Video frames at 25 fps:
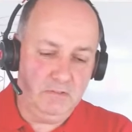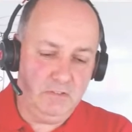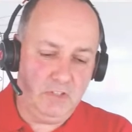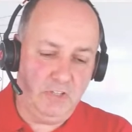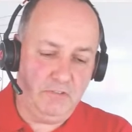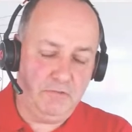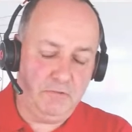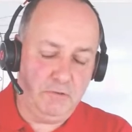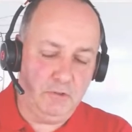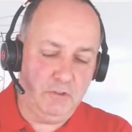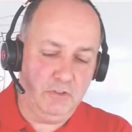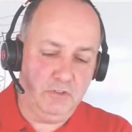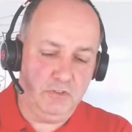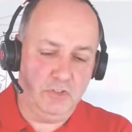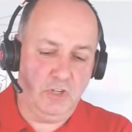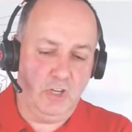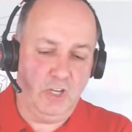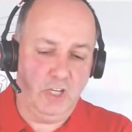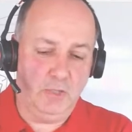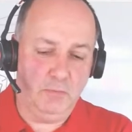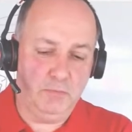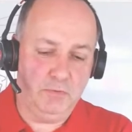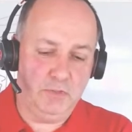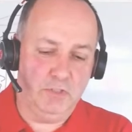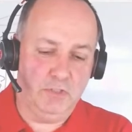different
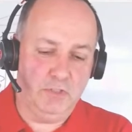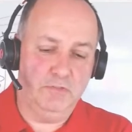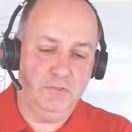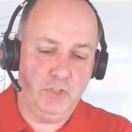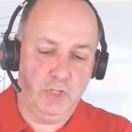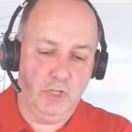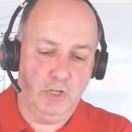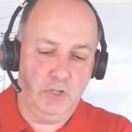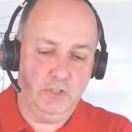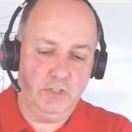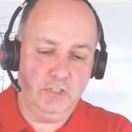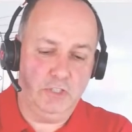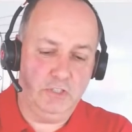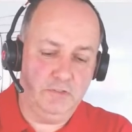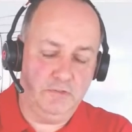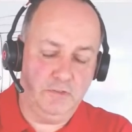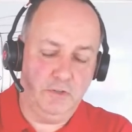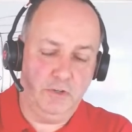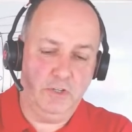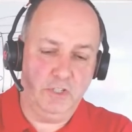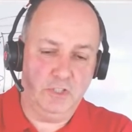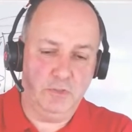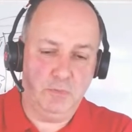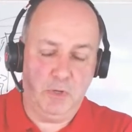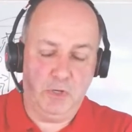types of charges
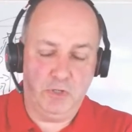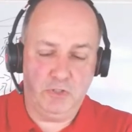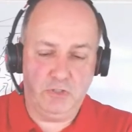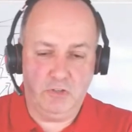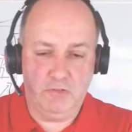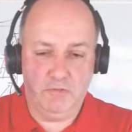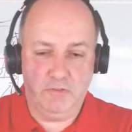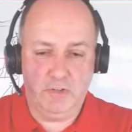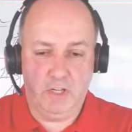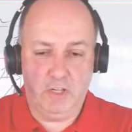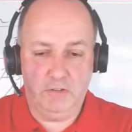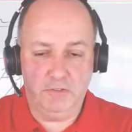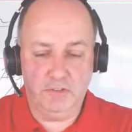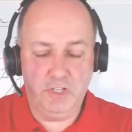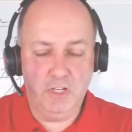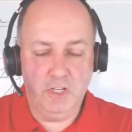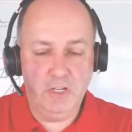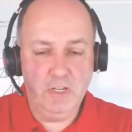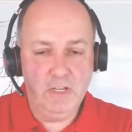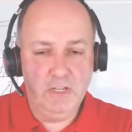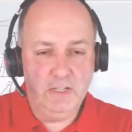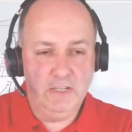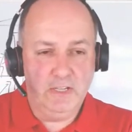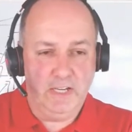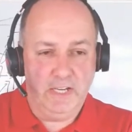for expansion valves,
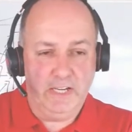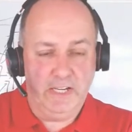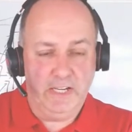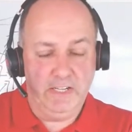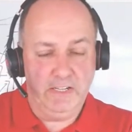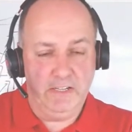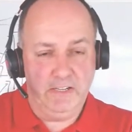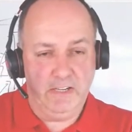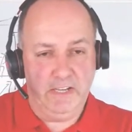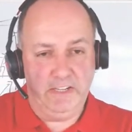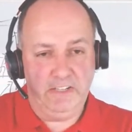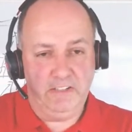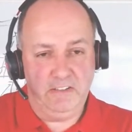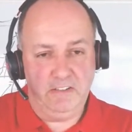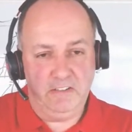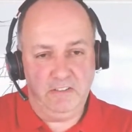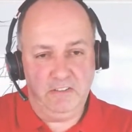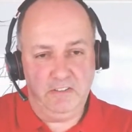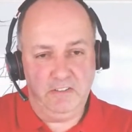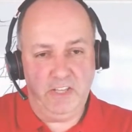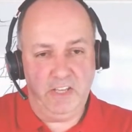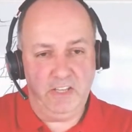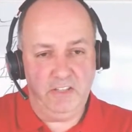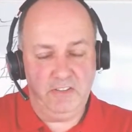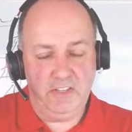and
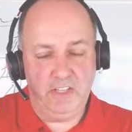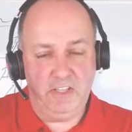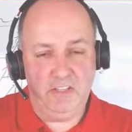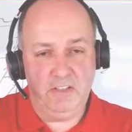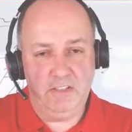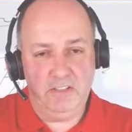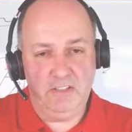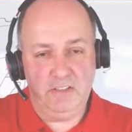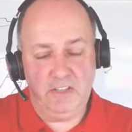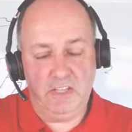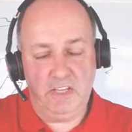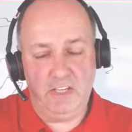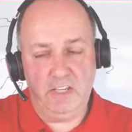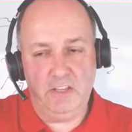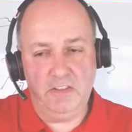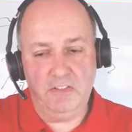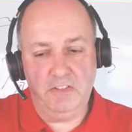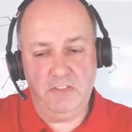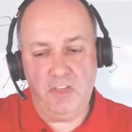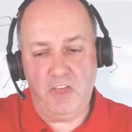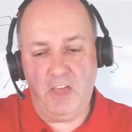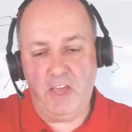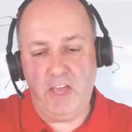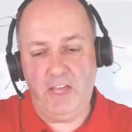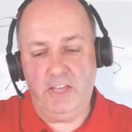they are
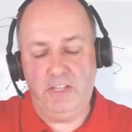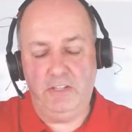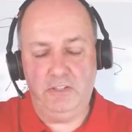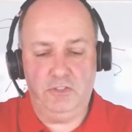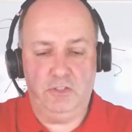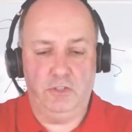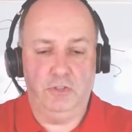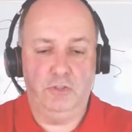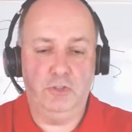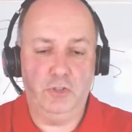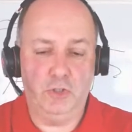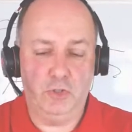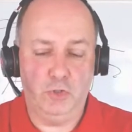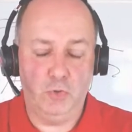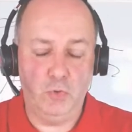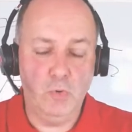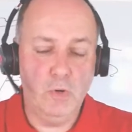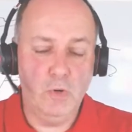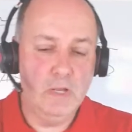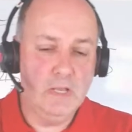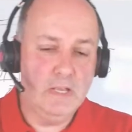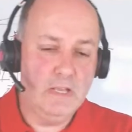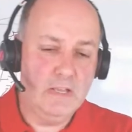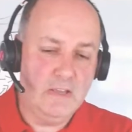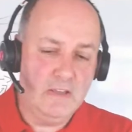there to do
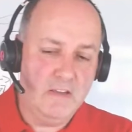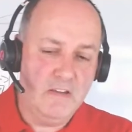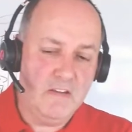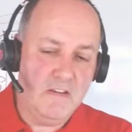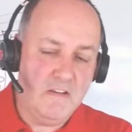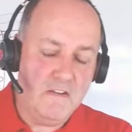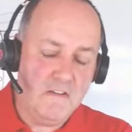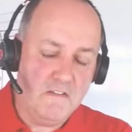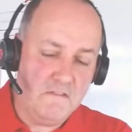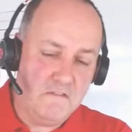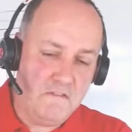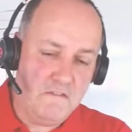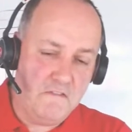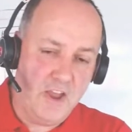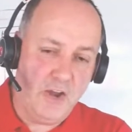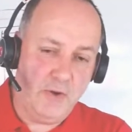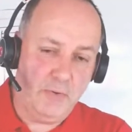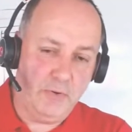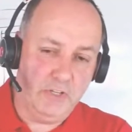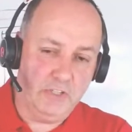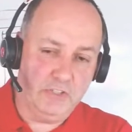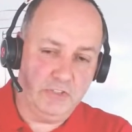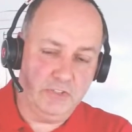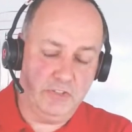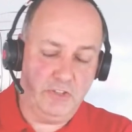
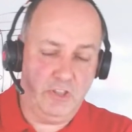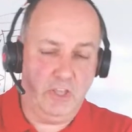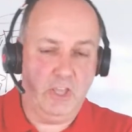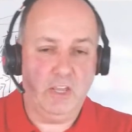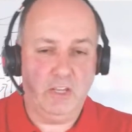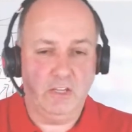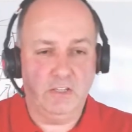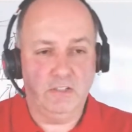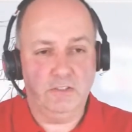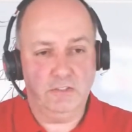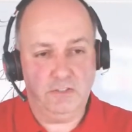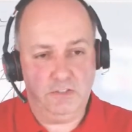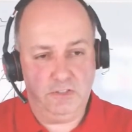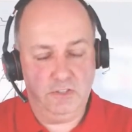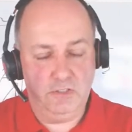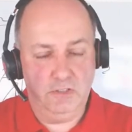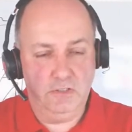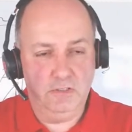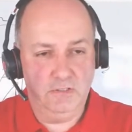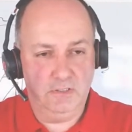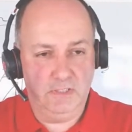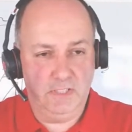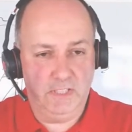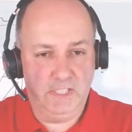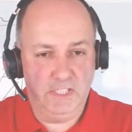various things.
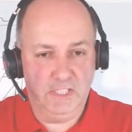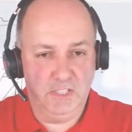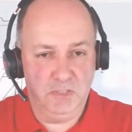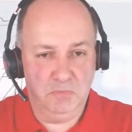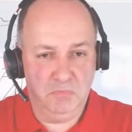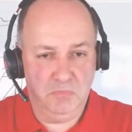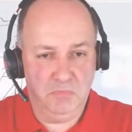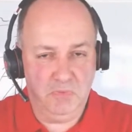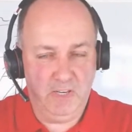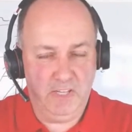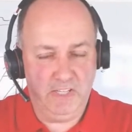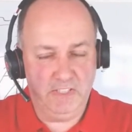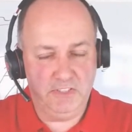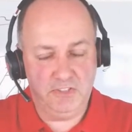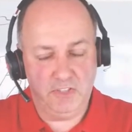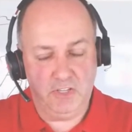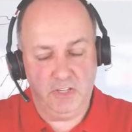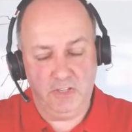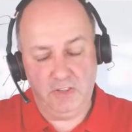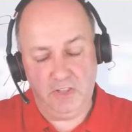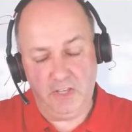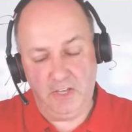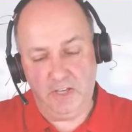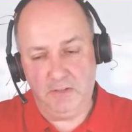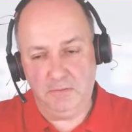Let's
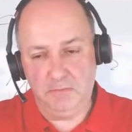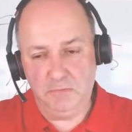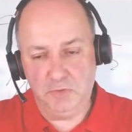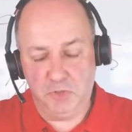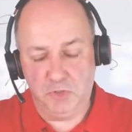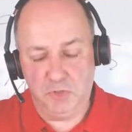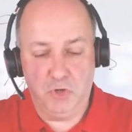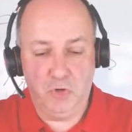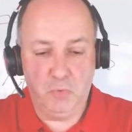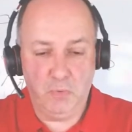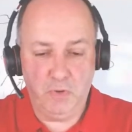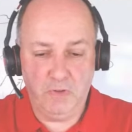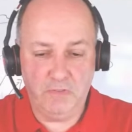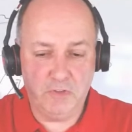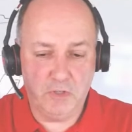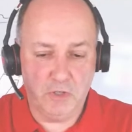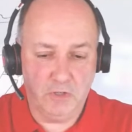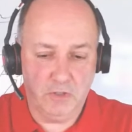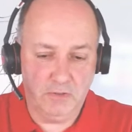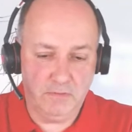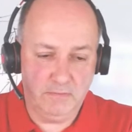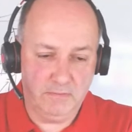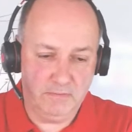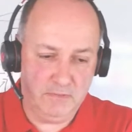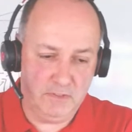say that. So we've
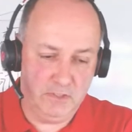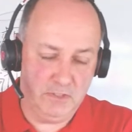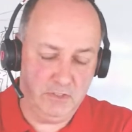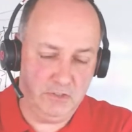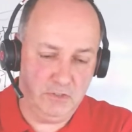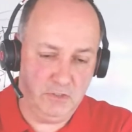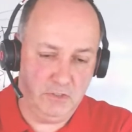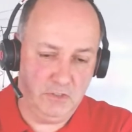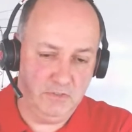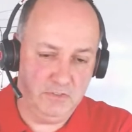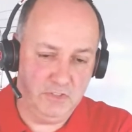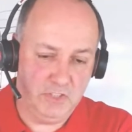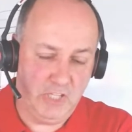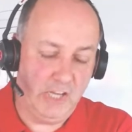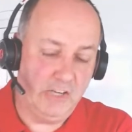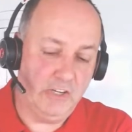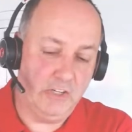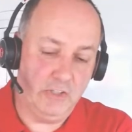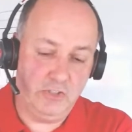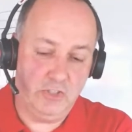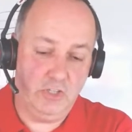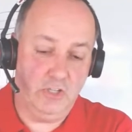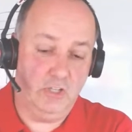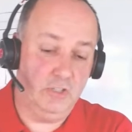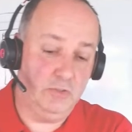got the sort of
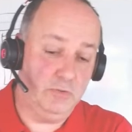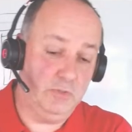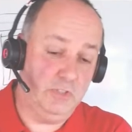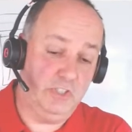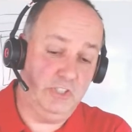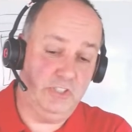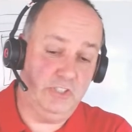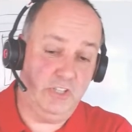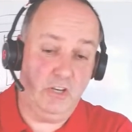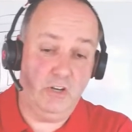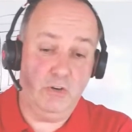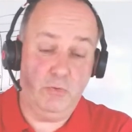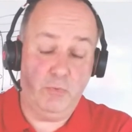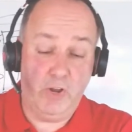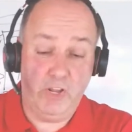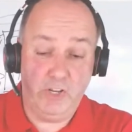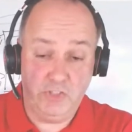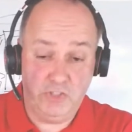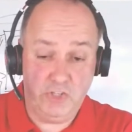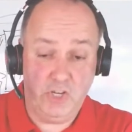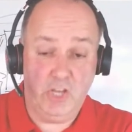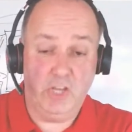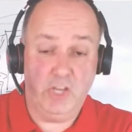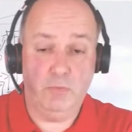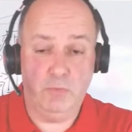standard charge, which is our
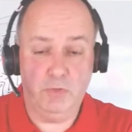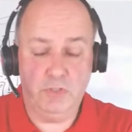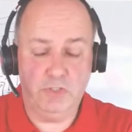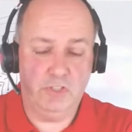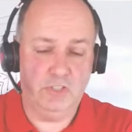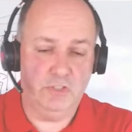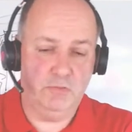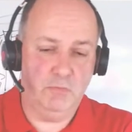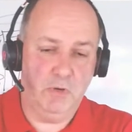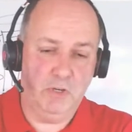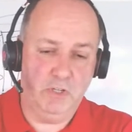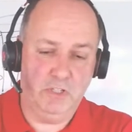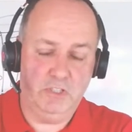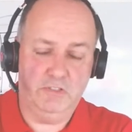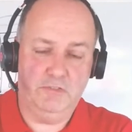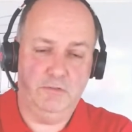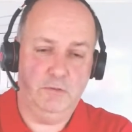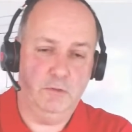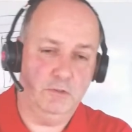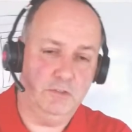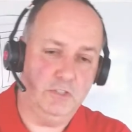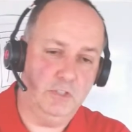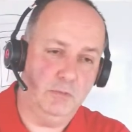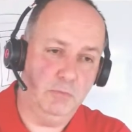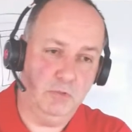range N, which is
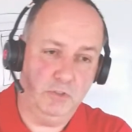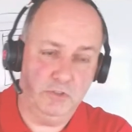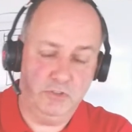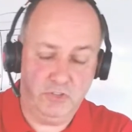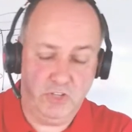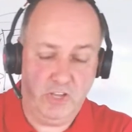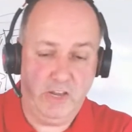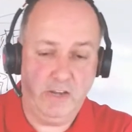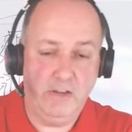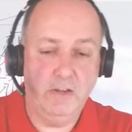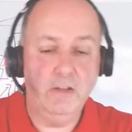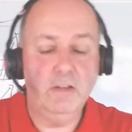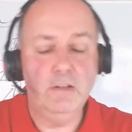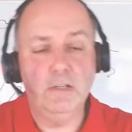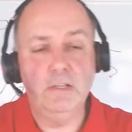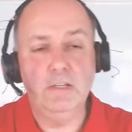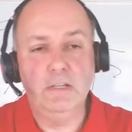-40 plus 10,